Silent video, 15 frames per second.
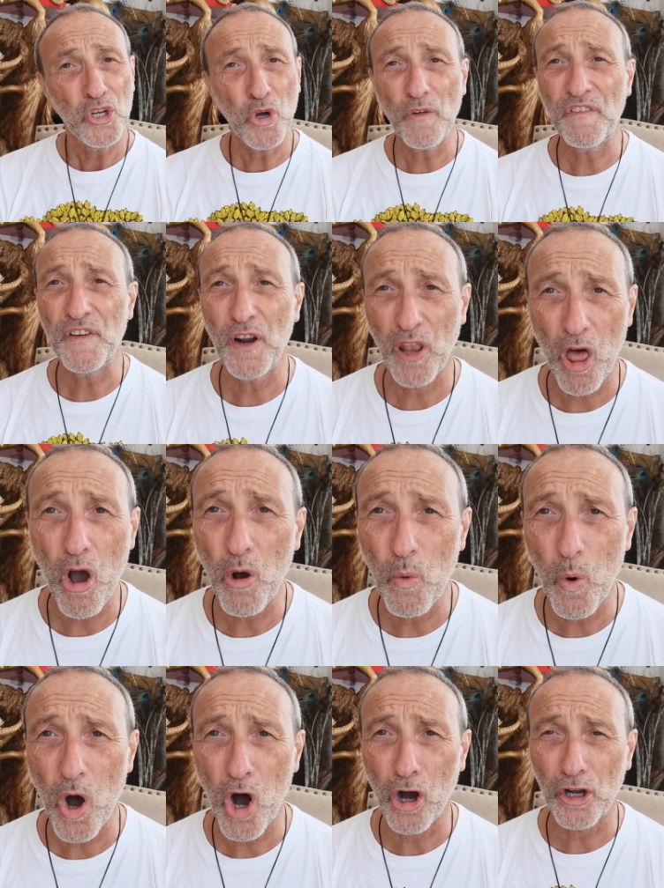Go for a long
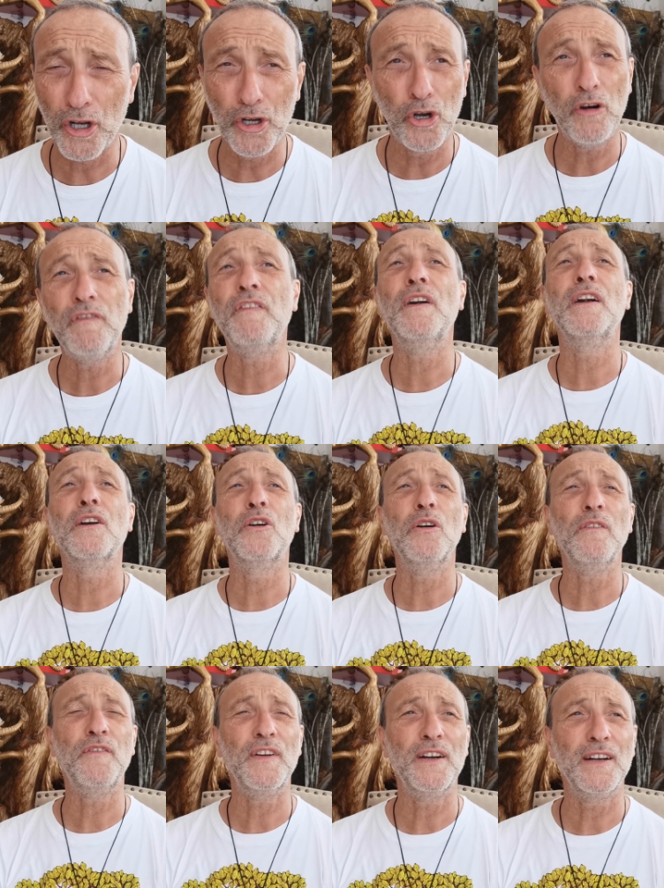walk. Go for,
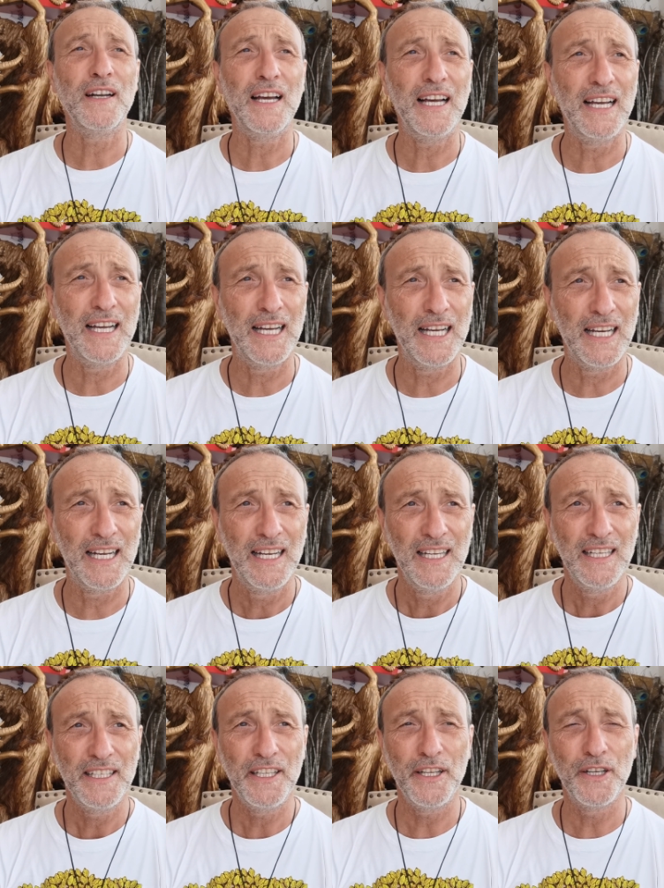go for uh,
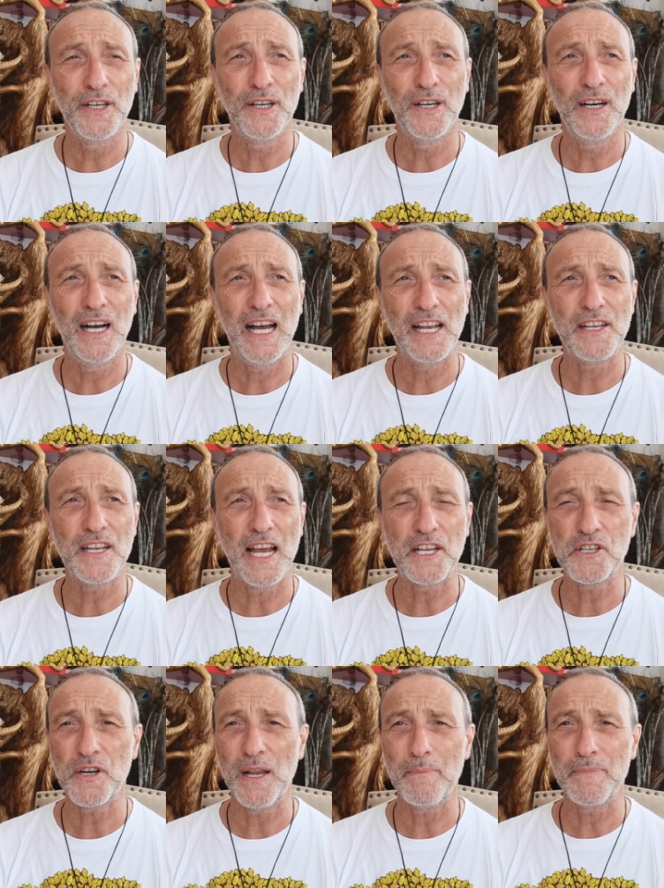you know, a, a
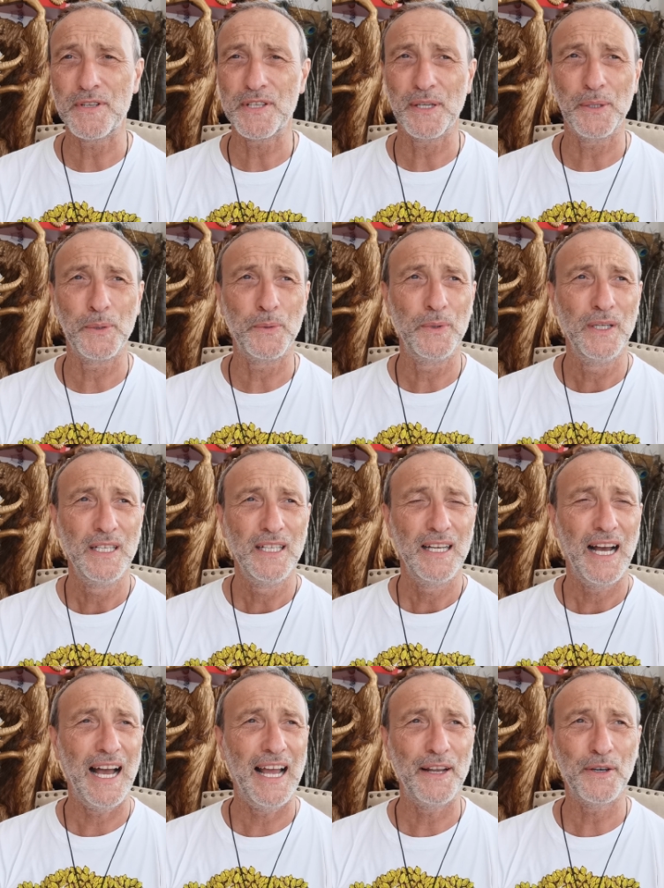trip to,
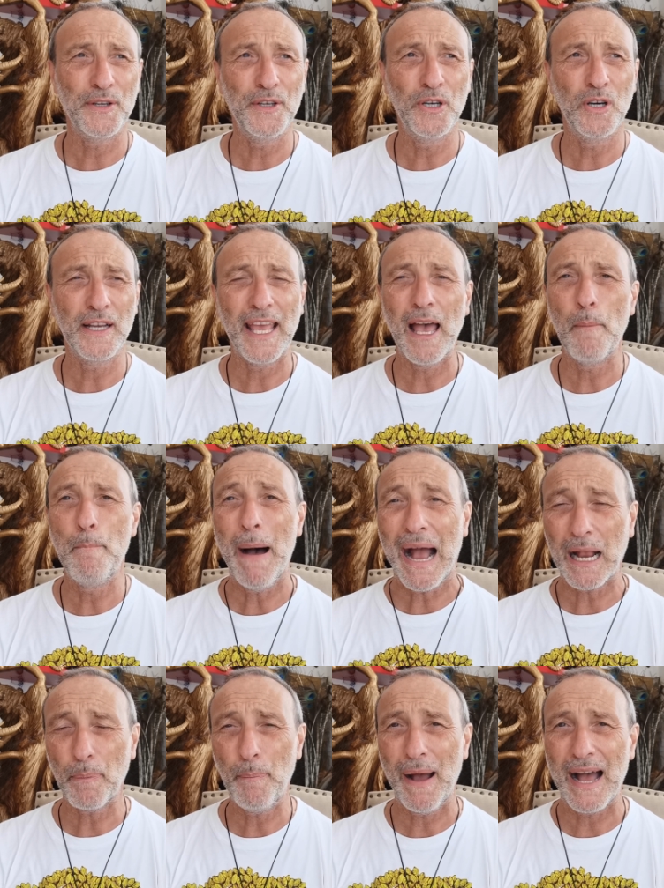I don't know, get a
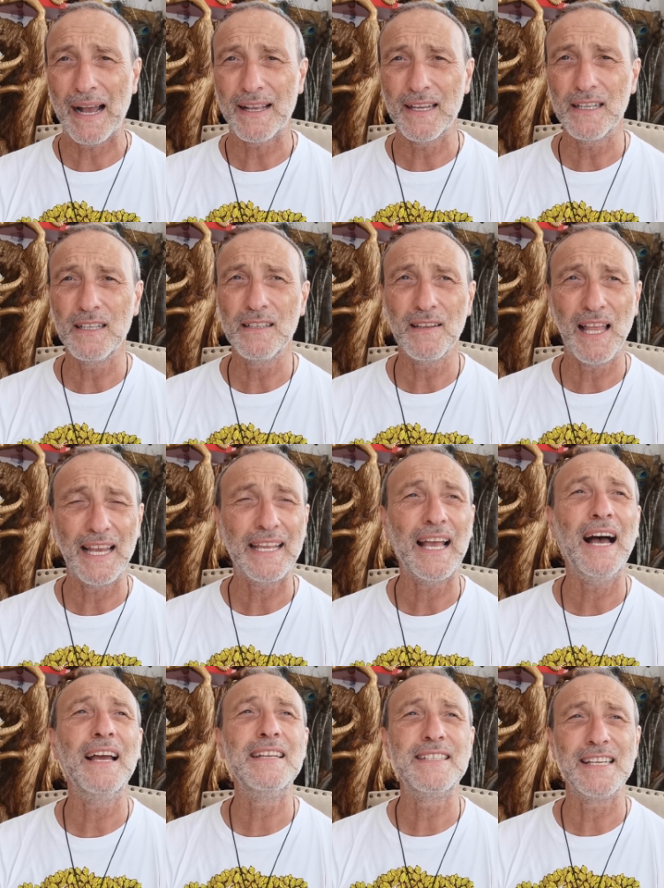backpack and like
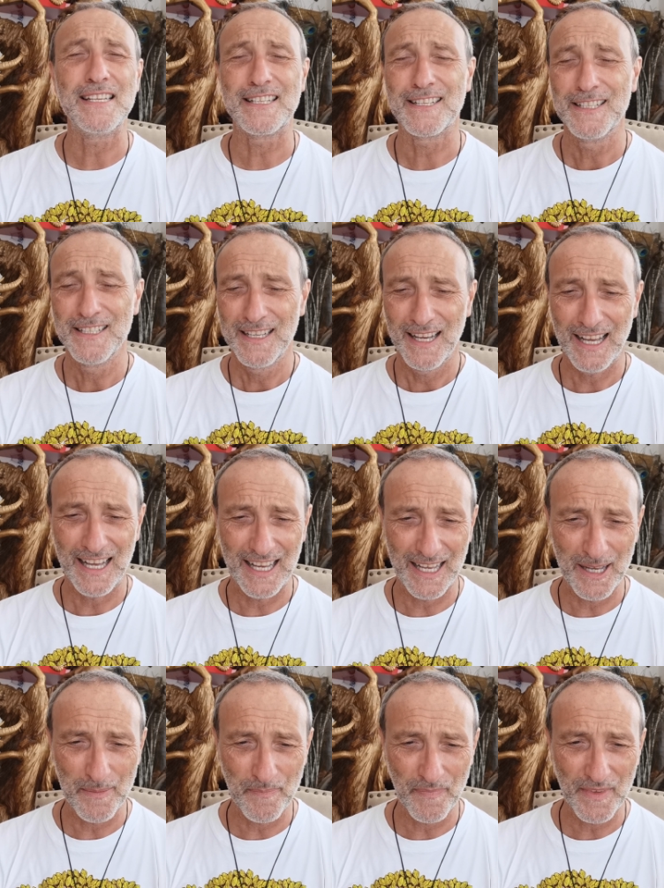I did.
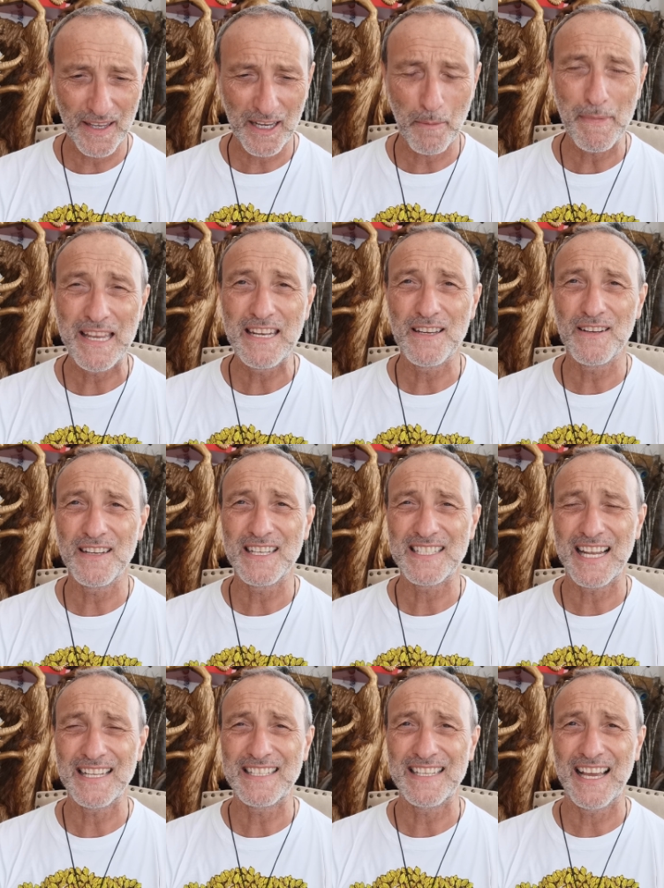Um, the Camino de
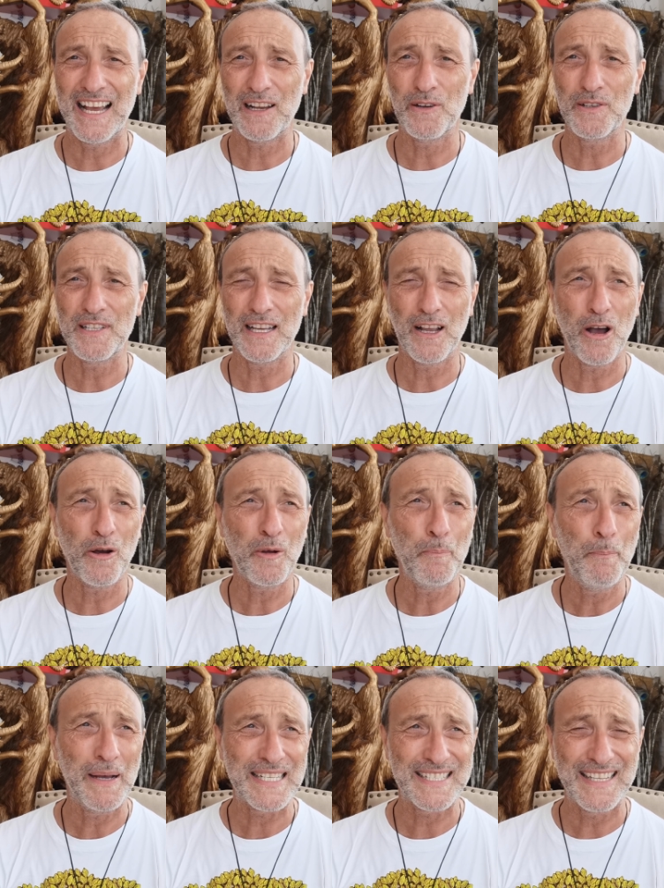Santiago de
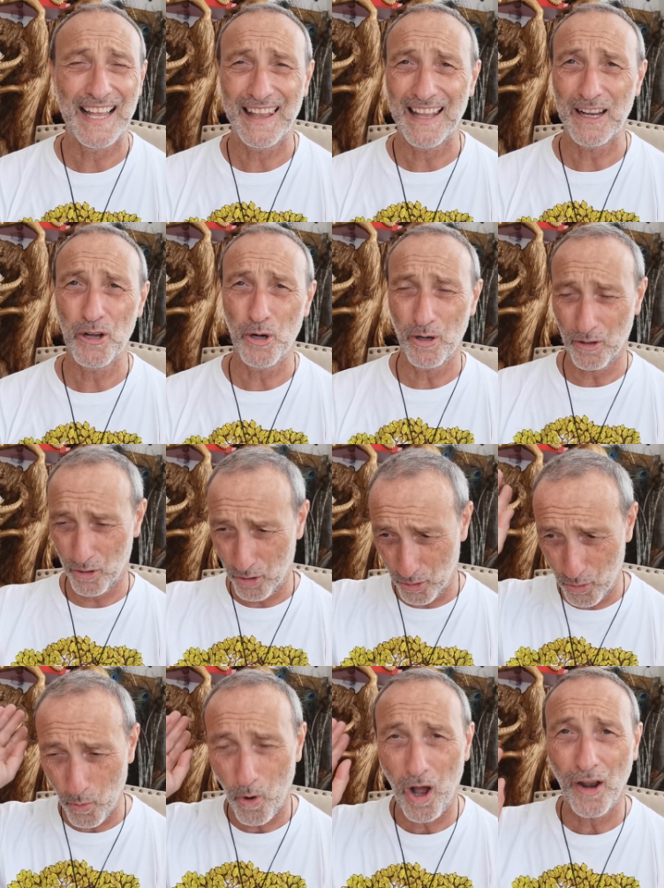Compostela.
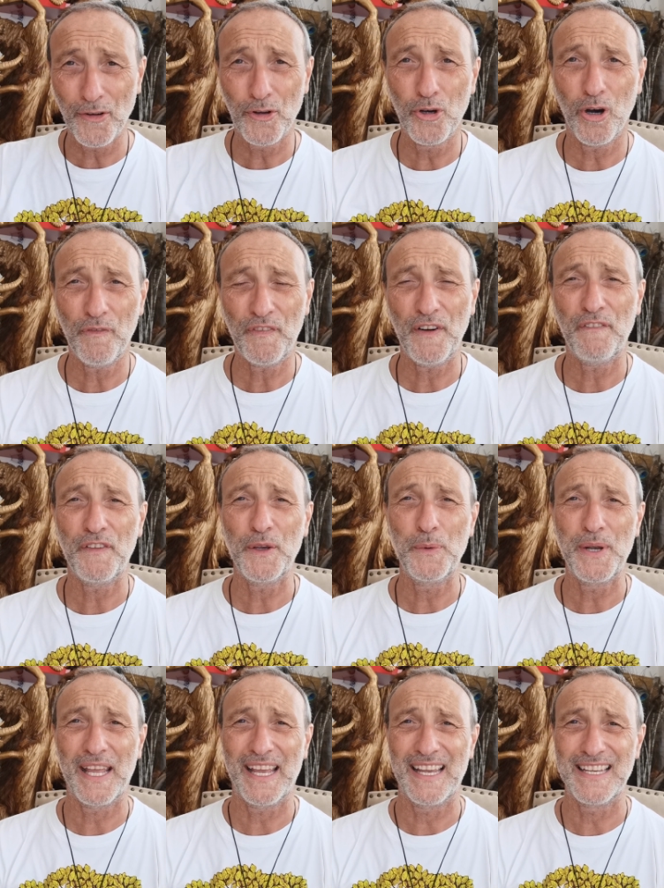Go, go on, go for a
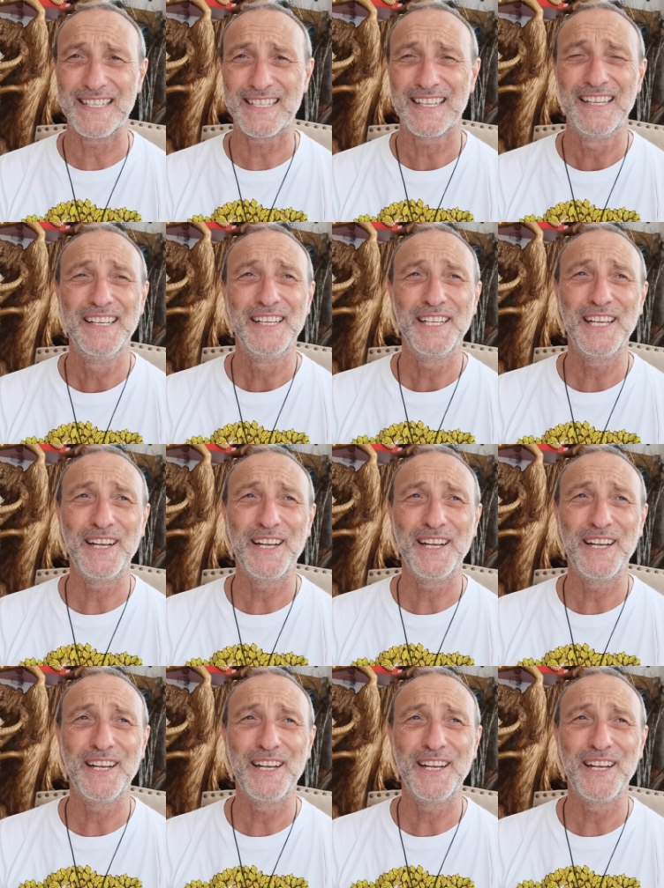few days.